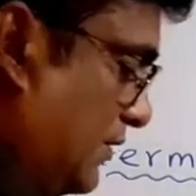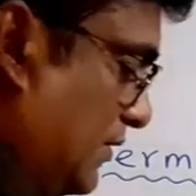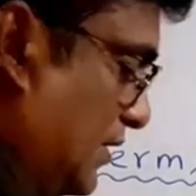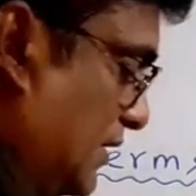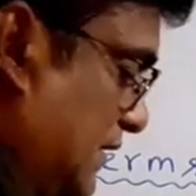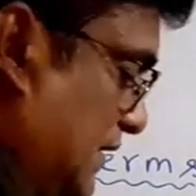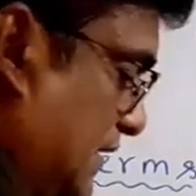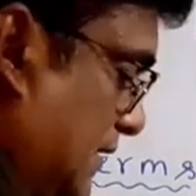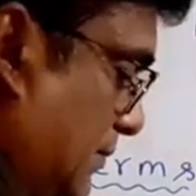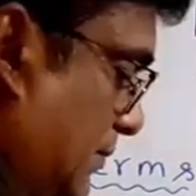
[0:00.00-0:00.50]

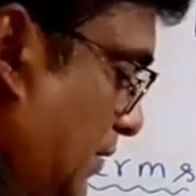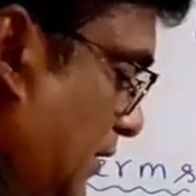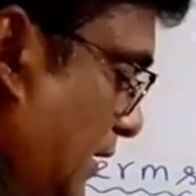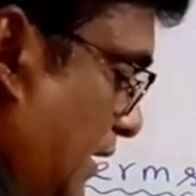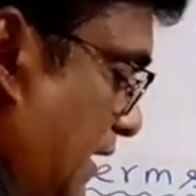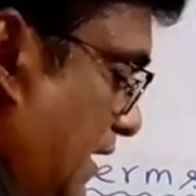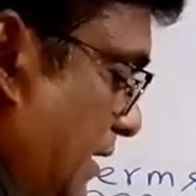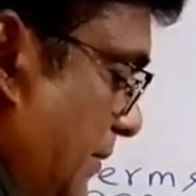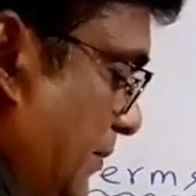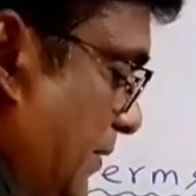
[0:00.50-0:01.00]
this
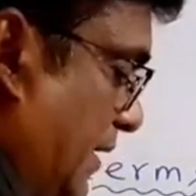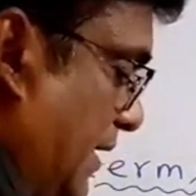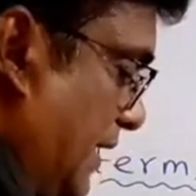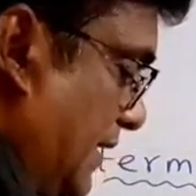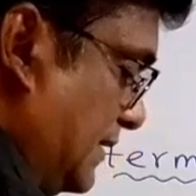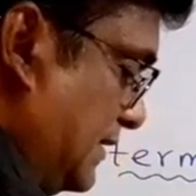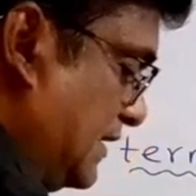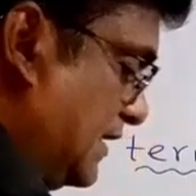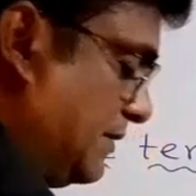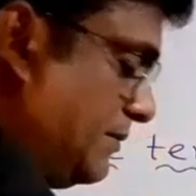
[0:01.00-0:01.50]
symbol AB
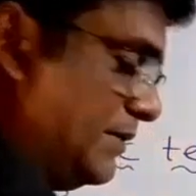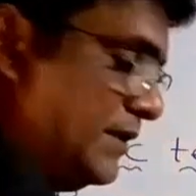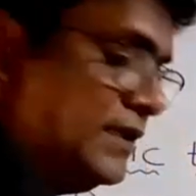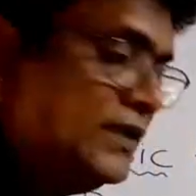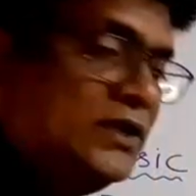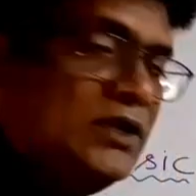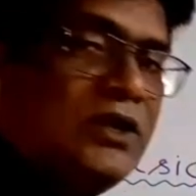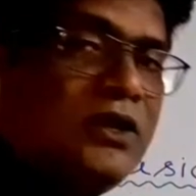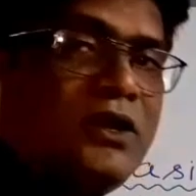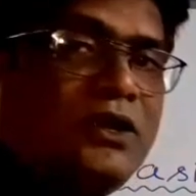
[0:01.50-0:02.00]
line segment.
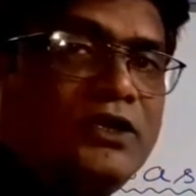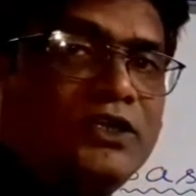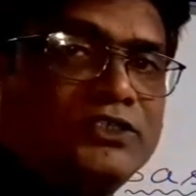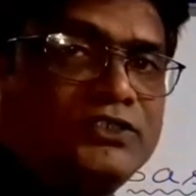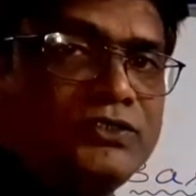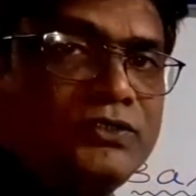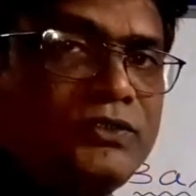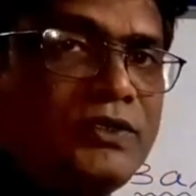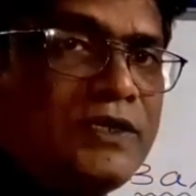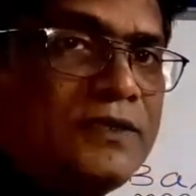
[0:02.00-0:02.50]

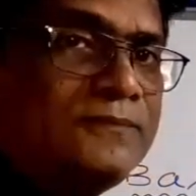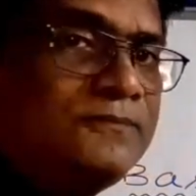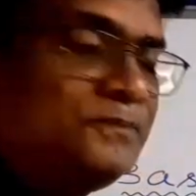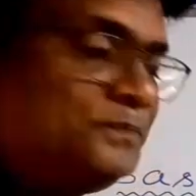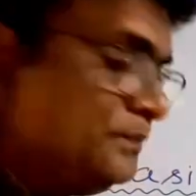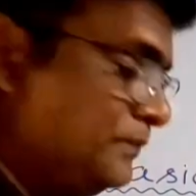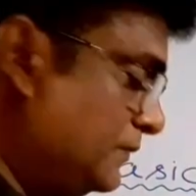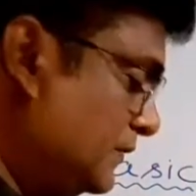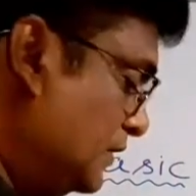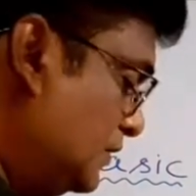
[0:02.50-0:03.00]
Understood
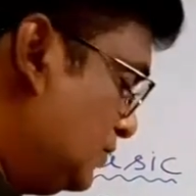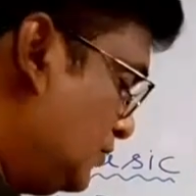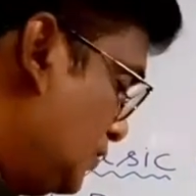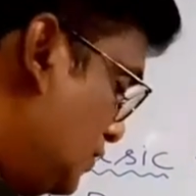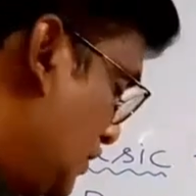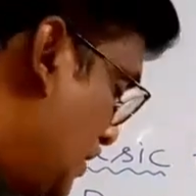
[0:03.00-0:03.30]
now? So